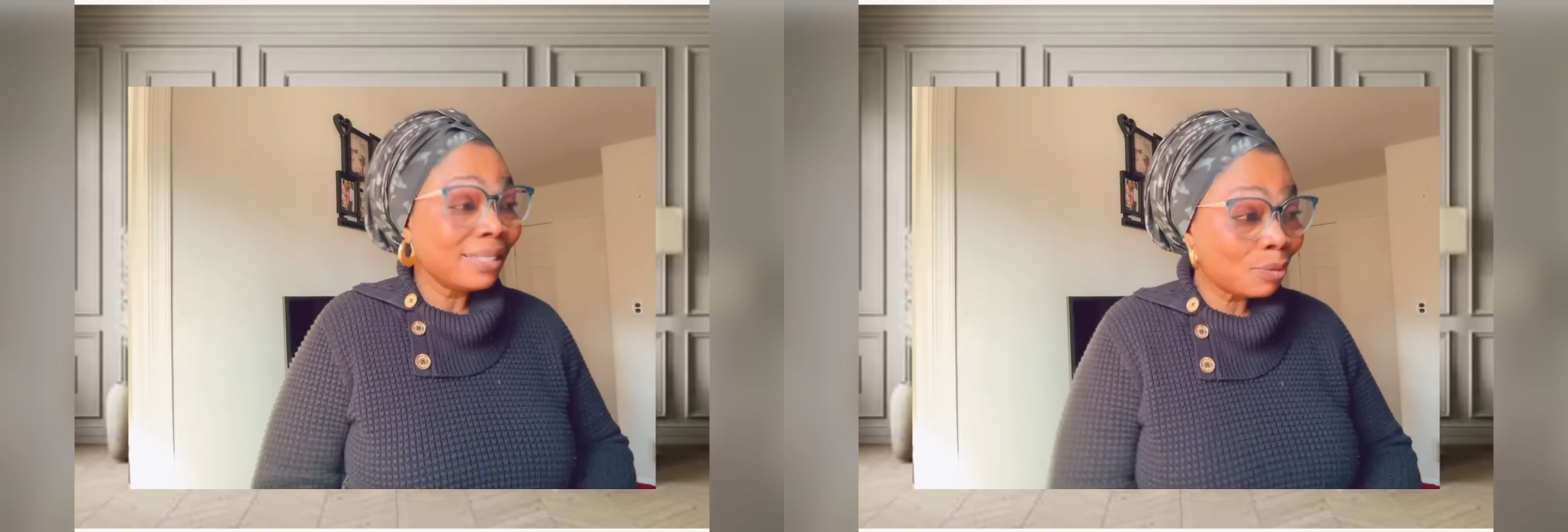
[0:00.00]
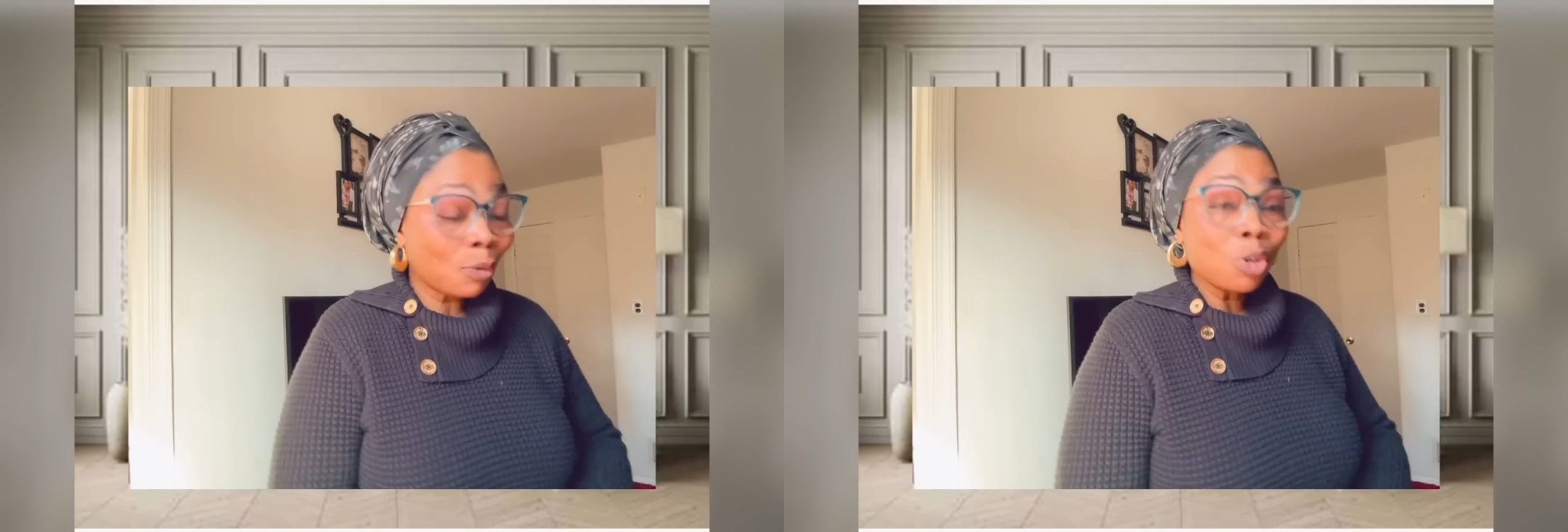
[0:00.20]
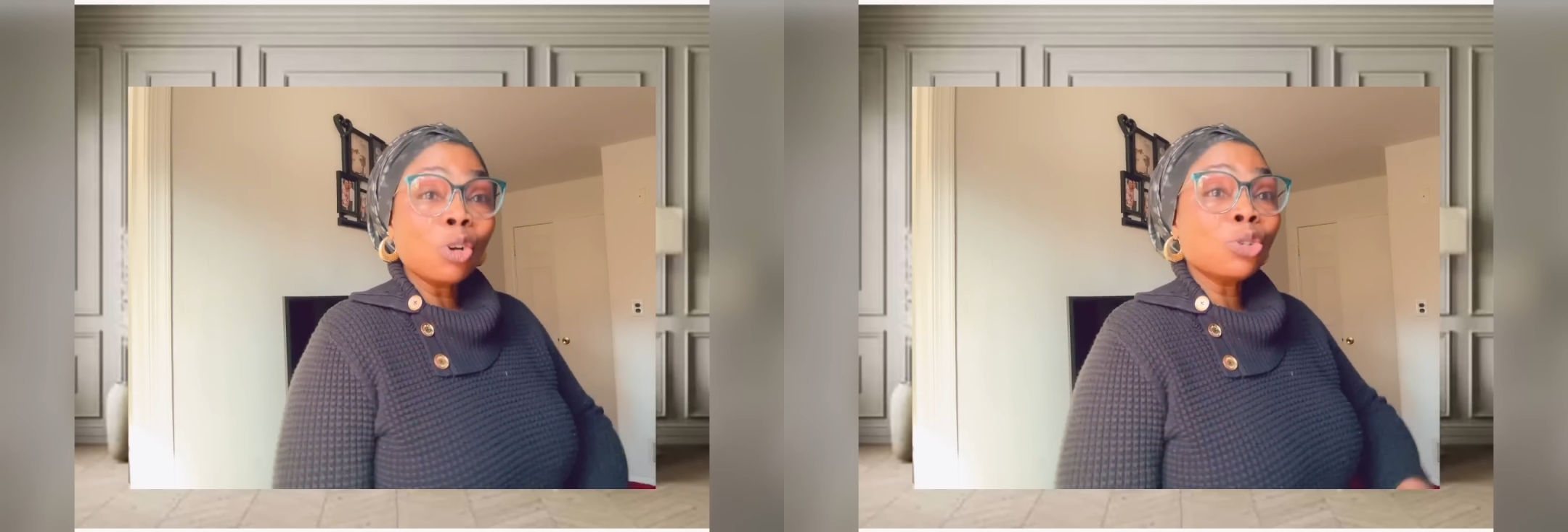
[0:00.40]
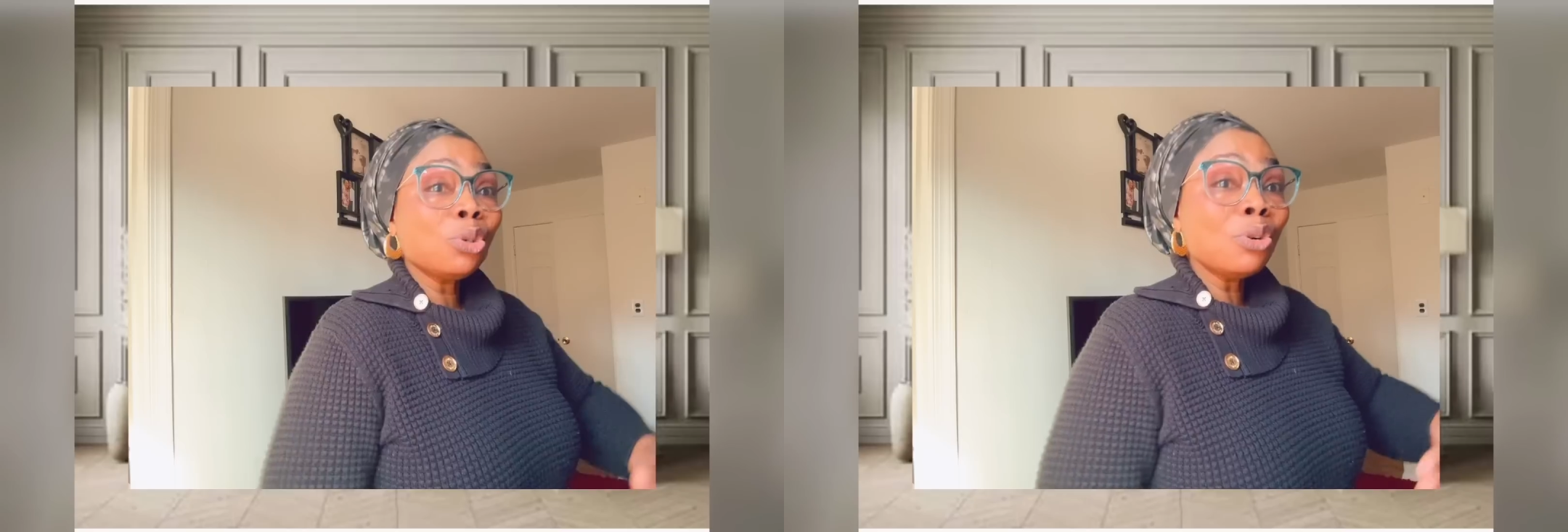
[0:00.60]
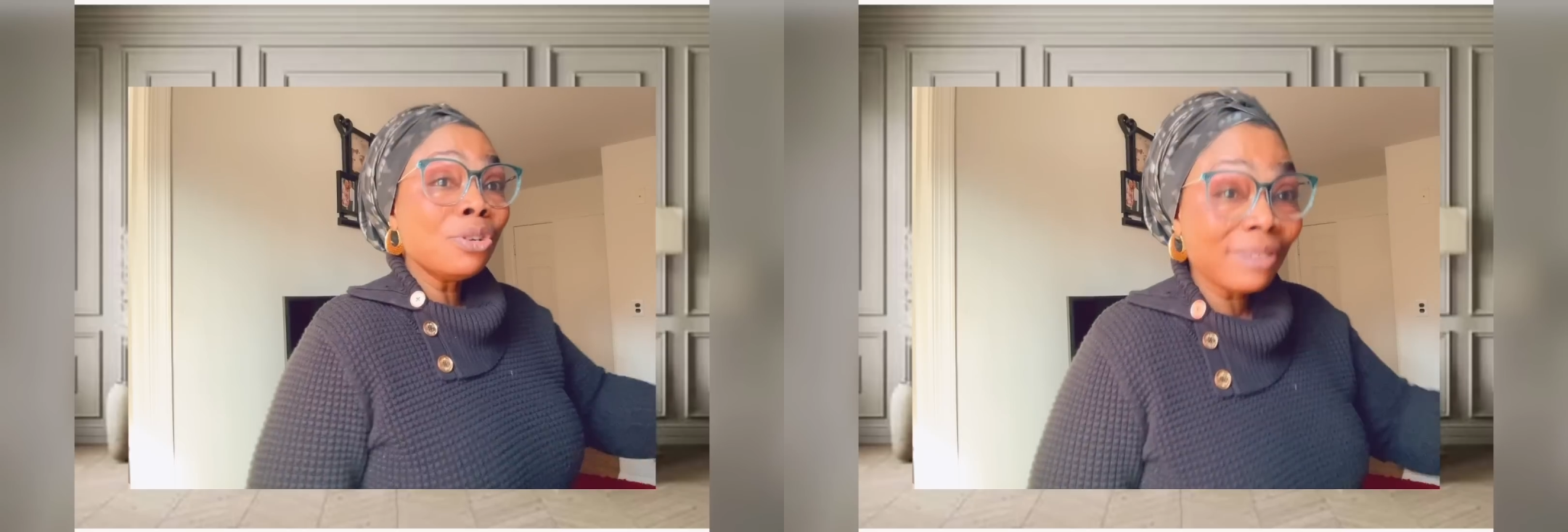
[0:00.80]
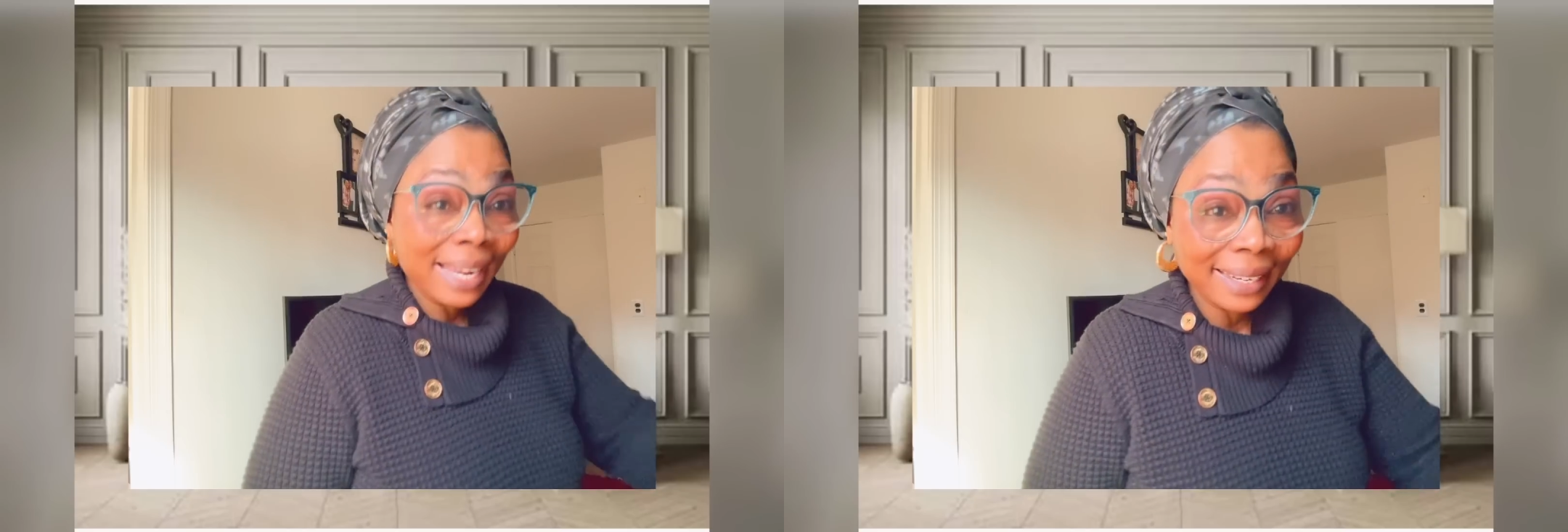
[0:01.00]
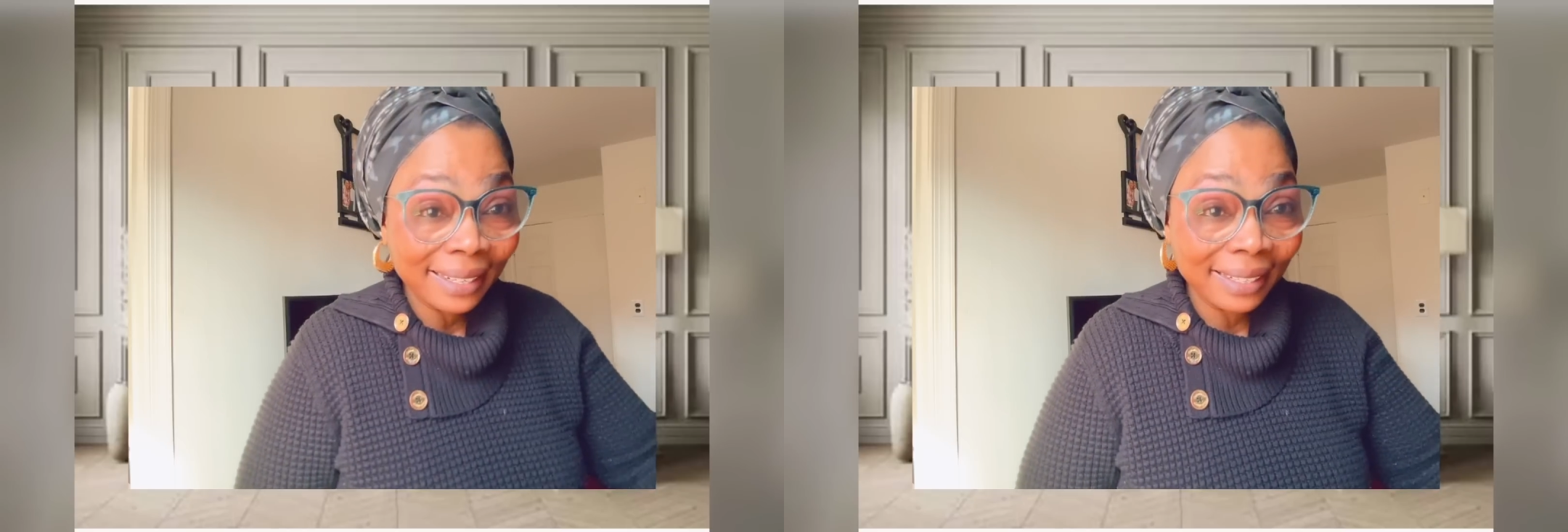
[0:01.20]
for your children